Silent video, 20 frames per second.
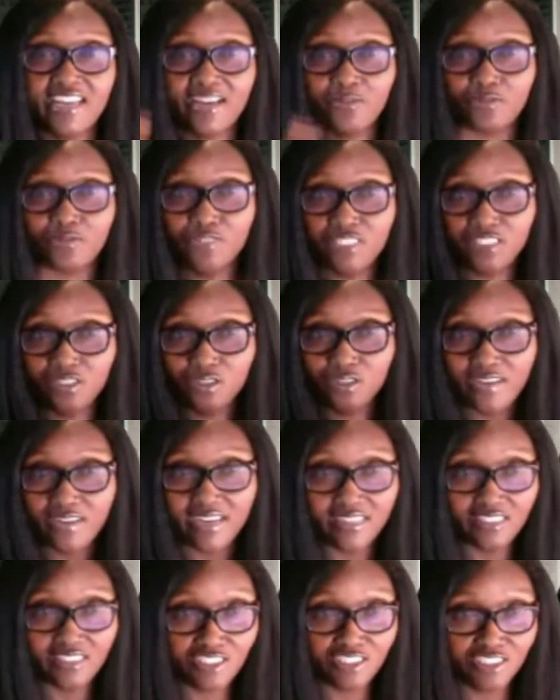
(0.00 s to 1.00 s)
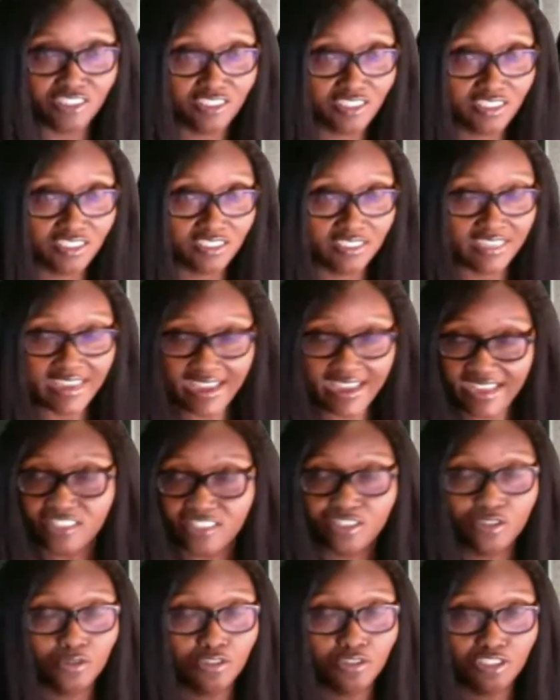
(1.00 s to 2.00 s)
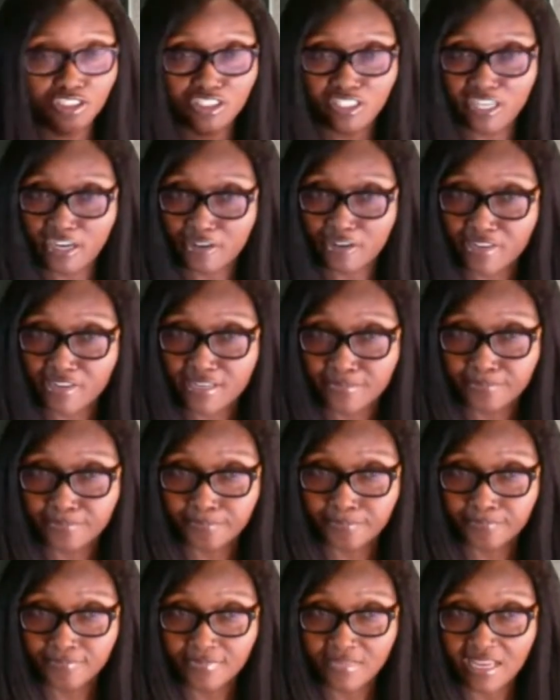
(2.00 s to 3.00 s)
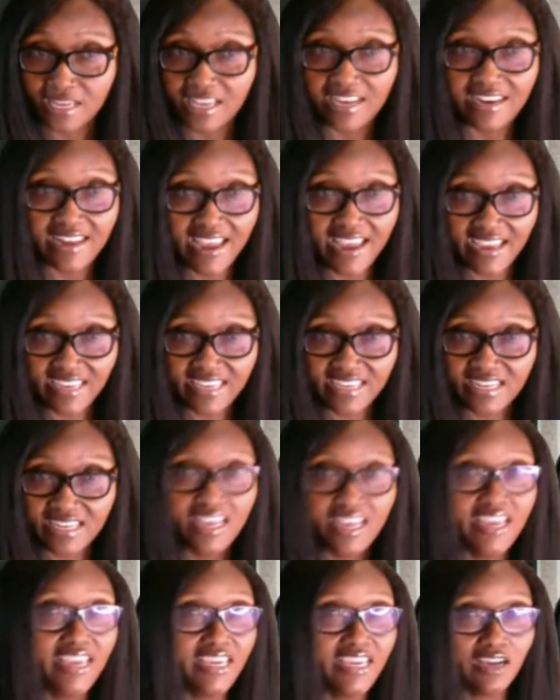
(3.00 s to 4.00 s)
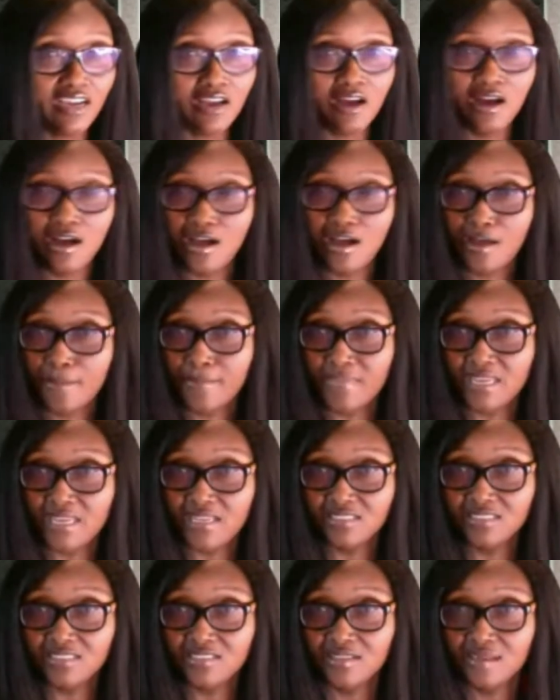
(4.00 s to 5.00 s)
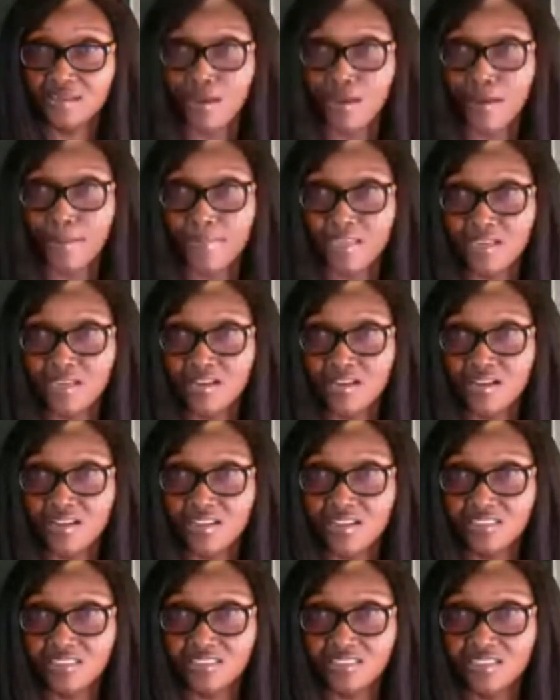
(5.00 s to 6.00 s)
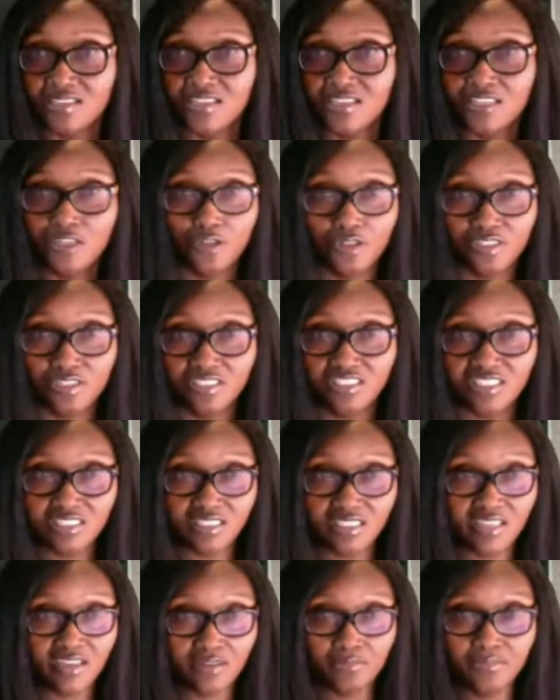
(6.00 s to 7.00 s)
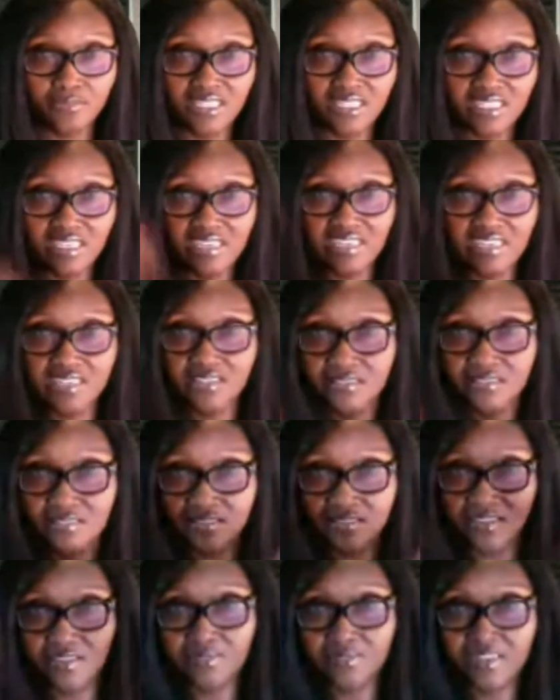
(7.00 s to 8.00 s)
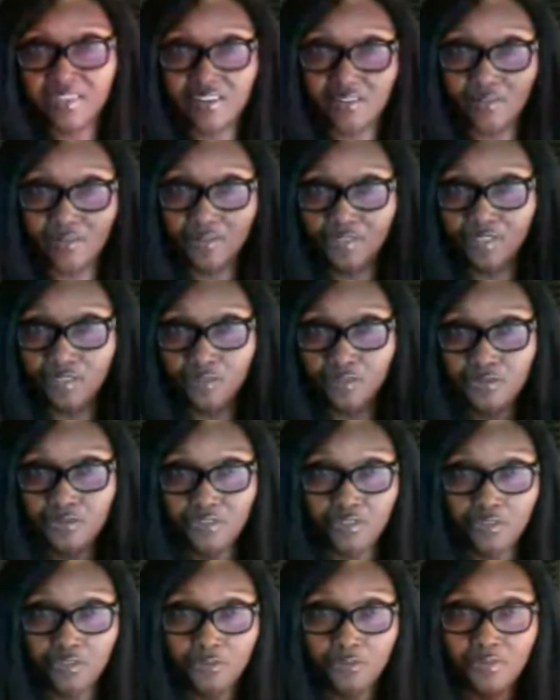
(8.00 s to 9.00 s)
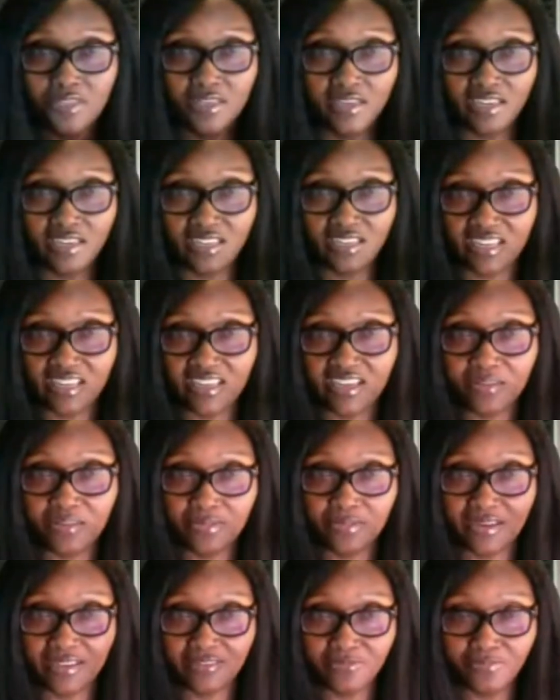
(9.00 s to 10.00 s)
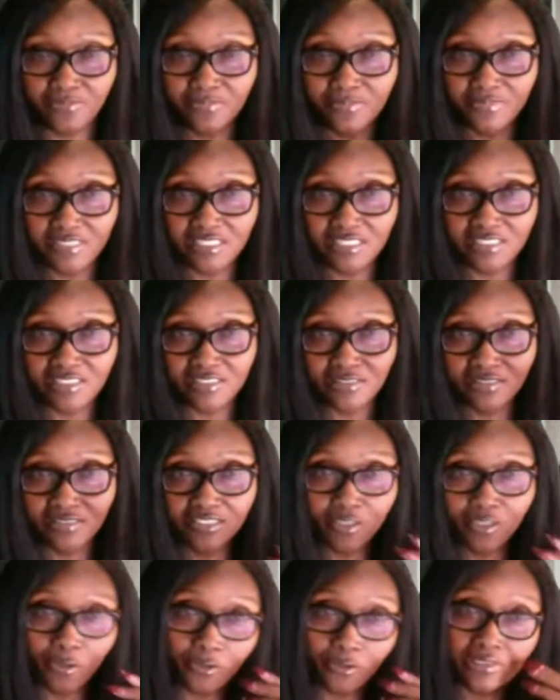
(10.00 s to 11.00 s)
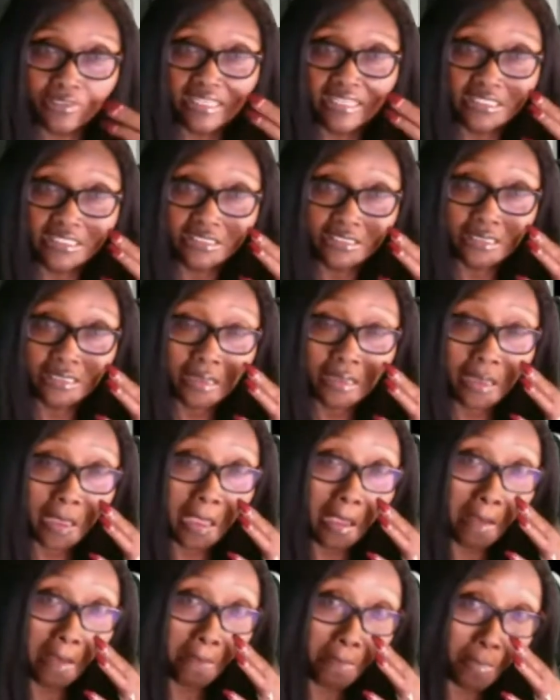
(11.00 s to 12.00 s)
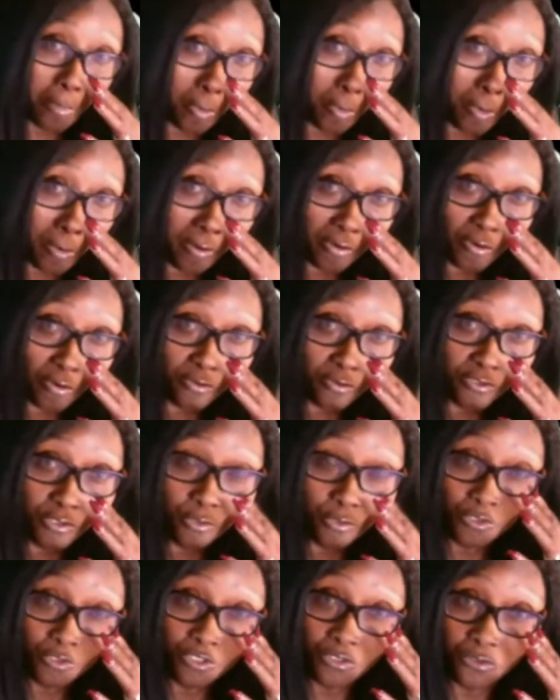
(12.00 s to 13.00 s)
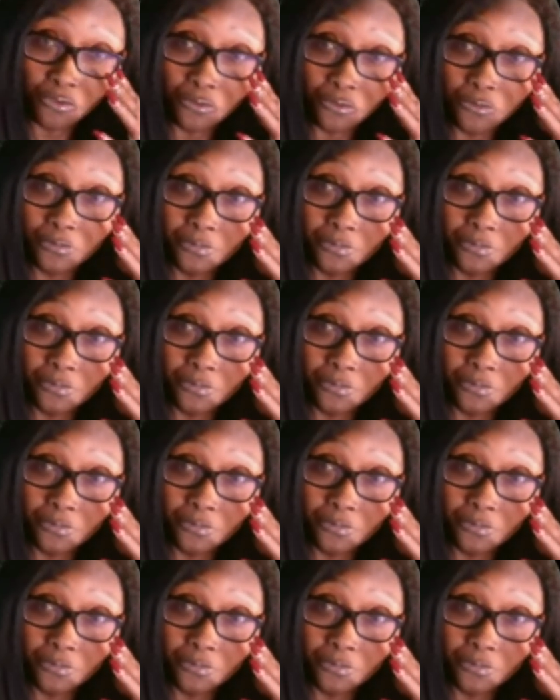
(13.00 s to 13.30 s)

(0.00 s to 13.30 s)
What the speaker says: will need you guys to share it, like it, and comment because it's just helped me get up there on the YouTube, and it helps like this circulates more on YouTube.